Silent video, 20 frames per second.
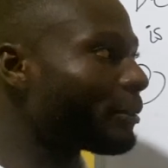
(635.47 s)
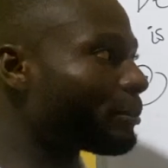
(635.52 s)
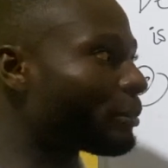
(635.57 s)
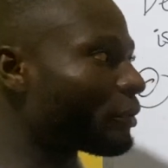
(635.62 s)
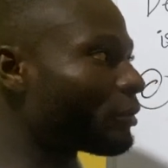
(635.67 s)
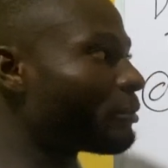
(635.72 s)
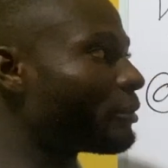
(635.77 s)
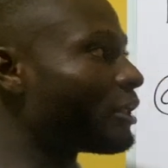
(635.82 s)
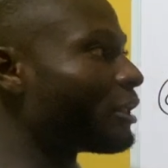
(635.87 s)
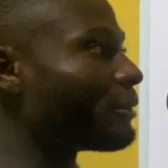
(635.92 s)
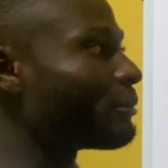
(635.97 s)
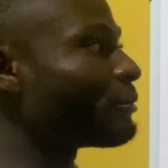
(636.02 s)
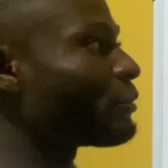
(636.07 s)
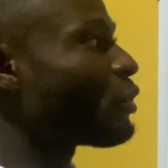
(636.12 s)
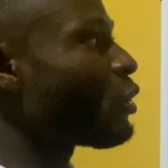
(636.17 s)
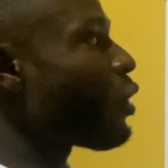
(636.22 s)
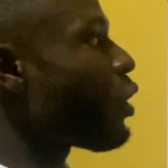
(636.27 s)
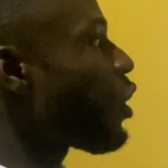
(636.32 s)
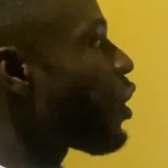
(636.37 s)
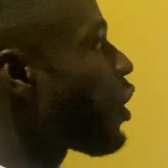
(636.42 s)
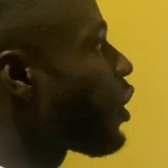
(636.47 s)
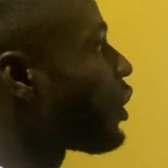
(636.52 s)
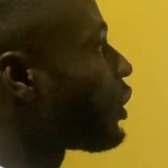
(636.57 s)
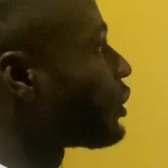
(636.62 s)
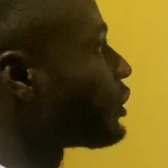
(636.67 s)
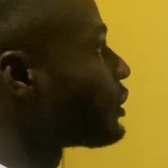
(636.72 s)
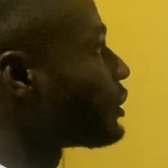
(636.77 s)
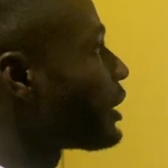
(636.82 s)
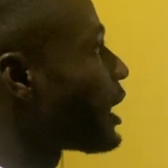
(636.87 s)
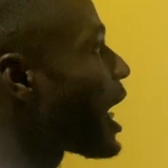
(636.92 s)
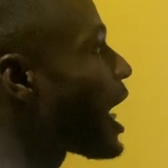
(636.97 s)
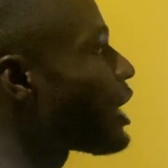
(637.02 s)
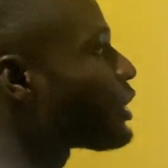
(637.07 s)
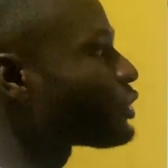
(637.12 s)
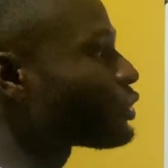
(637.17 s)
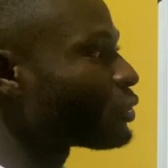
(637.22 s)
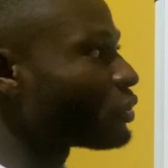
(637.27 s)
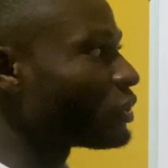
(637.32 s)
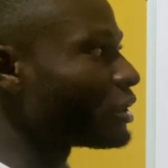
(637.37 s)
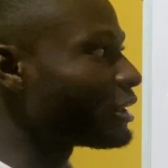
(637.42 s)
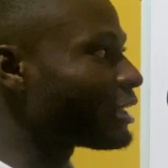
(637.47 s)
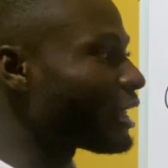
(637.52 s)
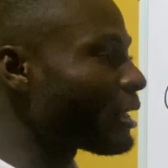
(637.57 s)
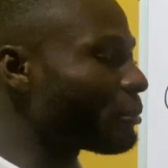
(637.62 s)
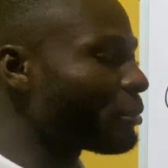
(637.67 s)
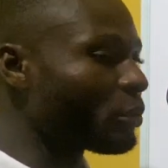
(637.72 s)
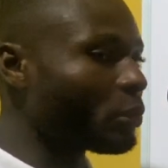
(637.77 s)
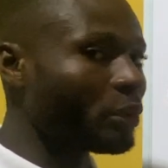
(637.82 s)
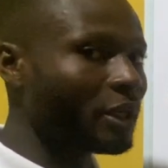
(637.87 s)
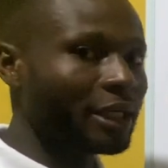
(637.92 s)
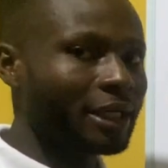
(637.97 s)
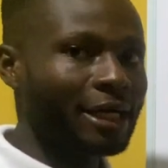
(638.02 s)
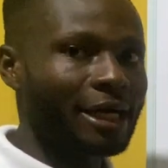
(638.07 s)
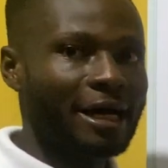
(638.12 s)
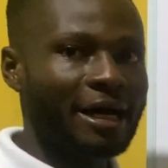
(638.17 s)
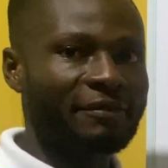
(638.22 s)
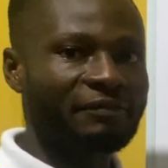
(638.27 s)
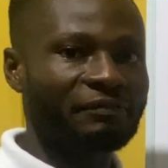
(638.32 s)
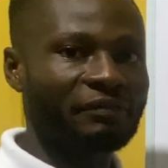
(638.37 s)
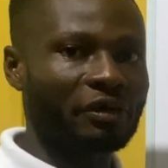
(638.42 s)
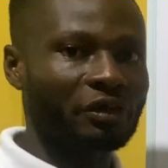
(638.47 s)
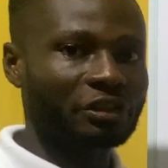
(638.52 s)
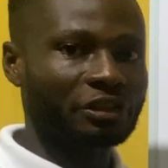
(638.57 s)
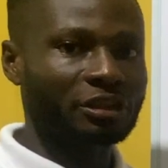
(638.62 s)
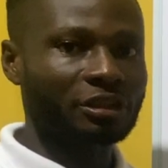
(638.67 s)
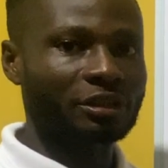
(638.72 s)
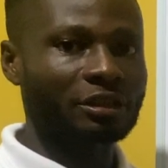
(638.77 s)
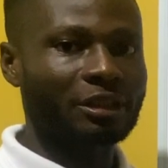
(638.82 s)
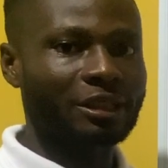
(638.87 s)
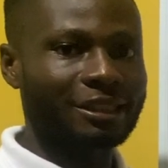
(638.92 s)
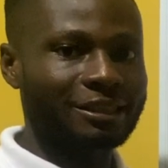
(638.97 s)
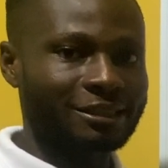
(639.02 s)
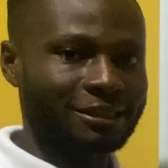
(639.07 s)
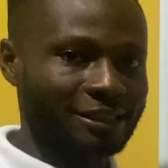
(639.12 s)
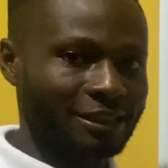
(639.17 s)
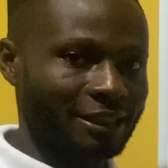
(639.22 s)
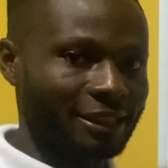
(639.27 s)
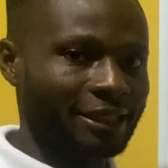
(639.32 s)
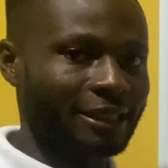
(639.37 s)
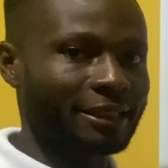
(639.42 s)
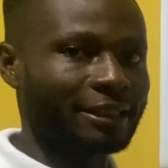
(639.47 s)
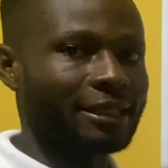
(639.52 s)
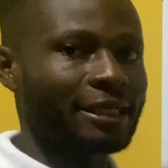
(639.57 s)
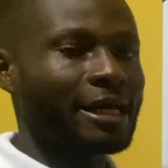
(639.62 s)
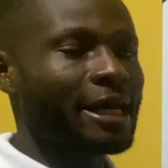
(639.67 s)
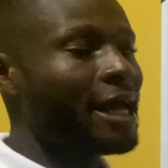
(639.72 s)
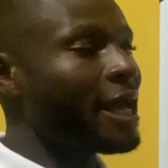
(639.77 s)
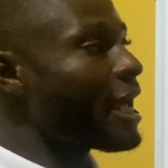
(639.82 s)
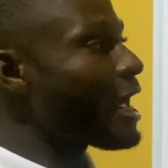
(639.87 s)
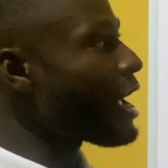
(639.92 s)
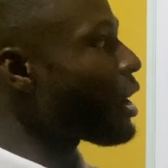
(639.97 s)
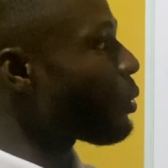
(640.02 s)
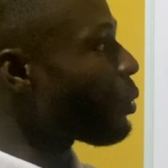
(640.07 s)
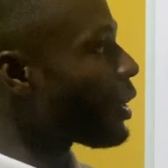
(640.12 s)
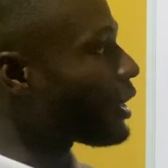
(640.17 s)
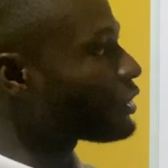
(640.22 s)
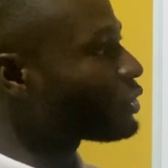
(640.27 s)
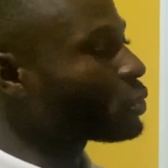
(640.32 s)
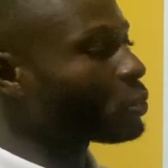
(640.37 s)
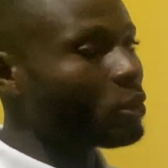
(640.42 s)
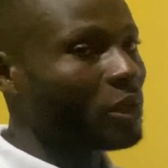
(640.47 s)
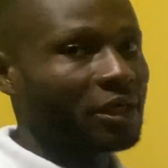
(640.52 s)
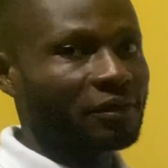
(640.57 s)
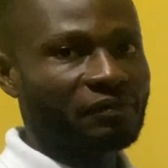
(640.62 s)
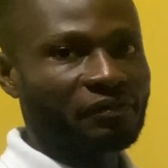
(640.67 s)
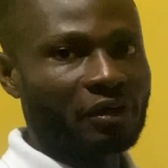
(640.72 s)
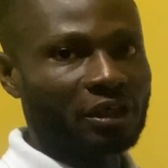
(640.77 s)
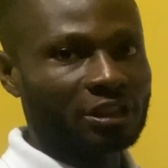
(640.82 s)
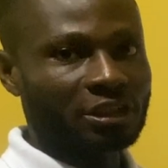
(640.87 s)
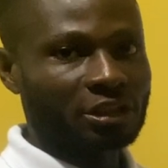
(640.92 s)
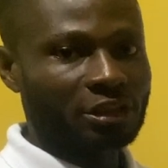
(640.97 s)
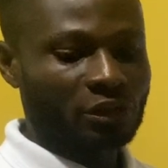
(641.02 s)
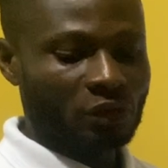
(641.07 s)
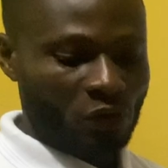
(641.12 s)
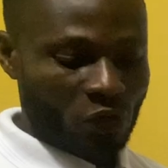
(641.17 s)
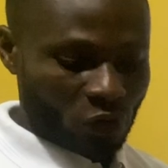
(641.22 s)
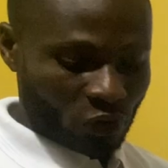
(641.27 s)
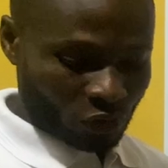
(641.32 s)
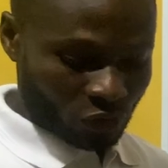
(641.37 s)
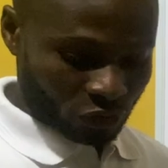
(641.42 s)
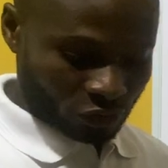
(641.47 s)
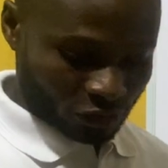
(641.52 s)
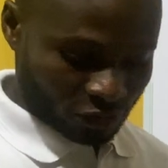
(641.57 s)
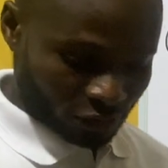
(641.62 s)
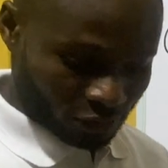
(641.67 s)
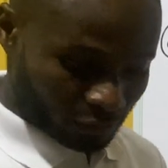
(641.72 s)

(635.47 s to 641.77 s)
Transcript: problem on how to determine whether a function is indeed a one-to-one function or not.